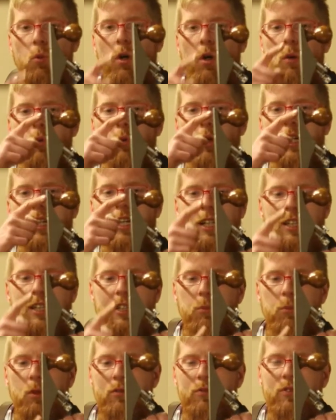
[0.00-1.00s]
more
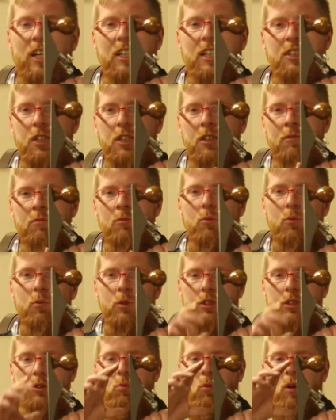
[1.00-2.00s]
predictable fashion,
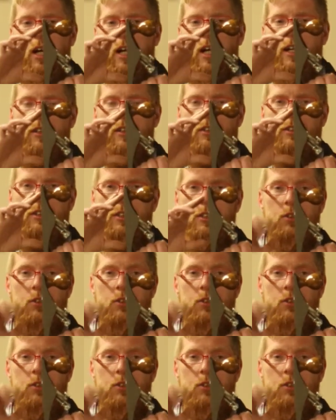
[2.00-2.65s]
which is why there's the